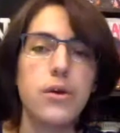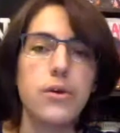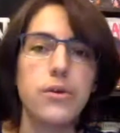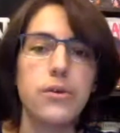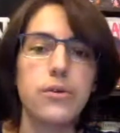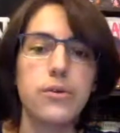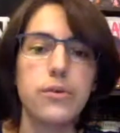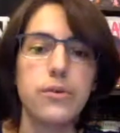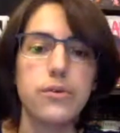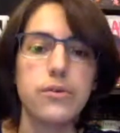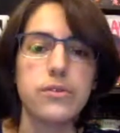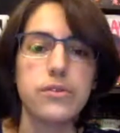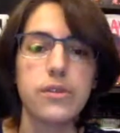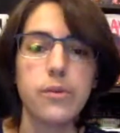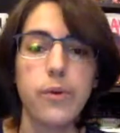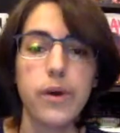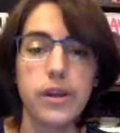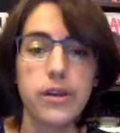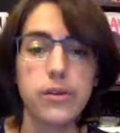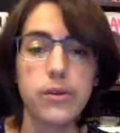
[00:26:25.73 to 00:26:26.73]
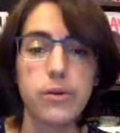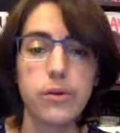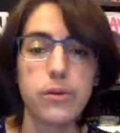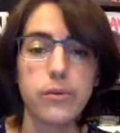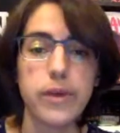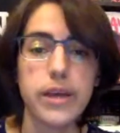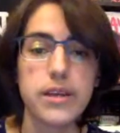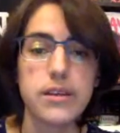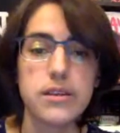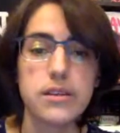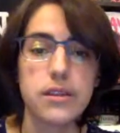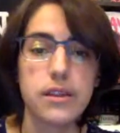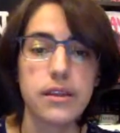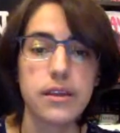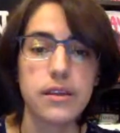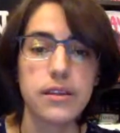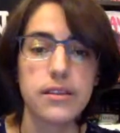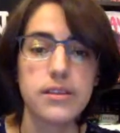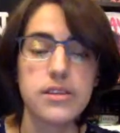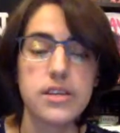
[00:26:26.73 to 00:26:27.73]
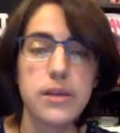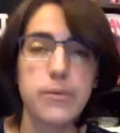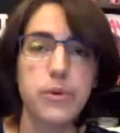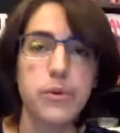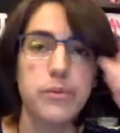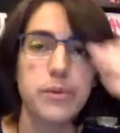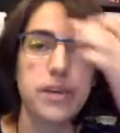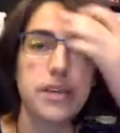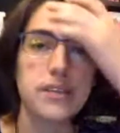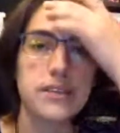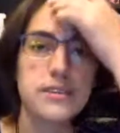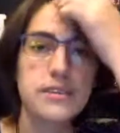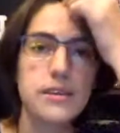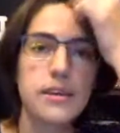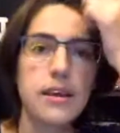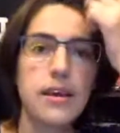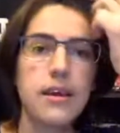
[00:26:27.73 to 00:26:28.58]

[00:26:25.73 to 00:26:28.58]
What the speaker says: who's the one who arranged the chamber piece